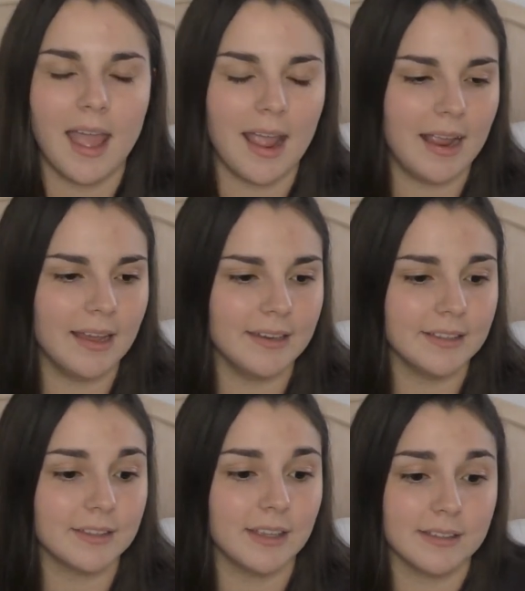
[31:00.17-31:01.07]
And
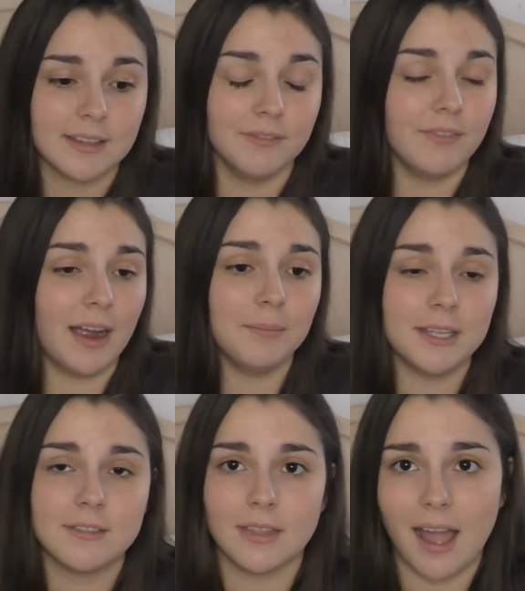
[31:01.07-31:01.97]
it's confined
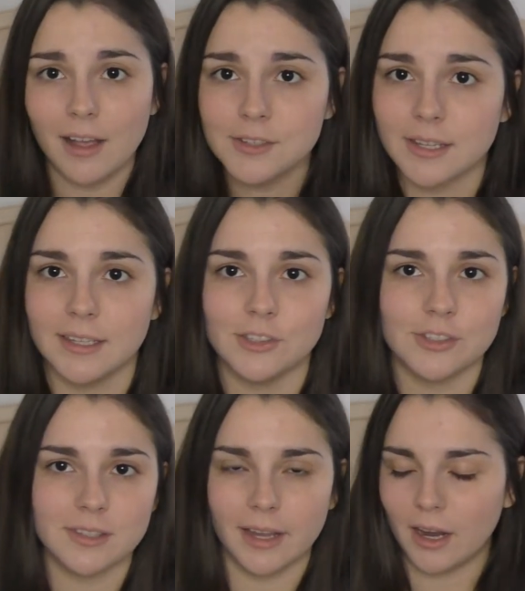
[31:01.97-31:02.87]
me to the house again,
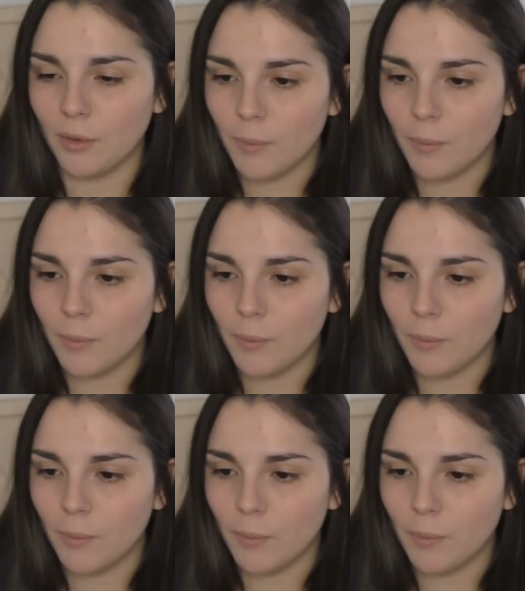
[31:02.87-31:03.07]
just like I